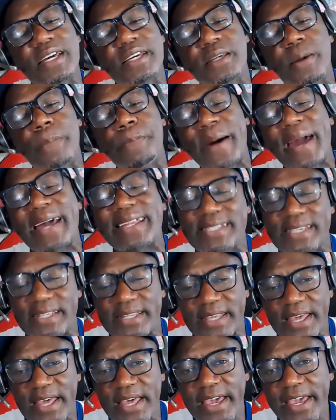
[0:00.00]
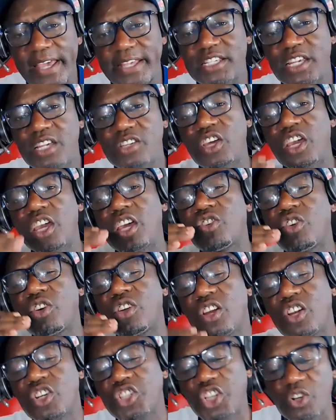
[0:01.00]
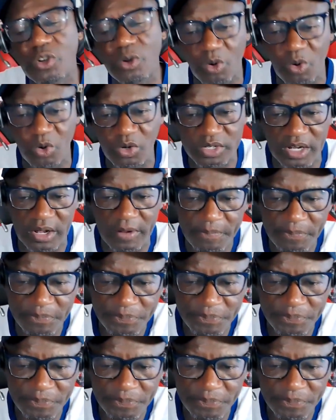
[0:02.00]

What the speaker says: a pattern. It's in chronological order.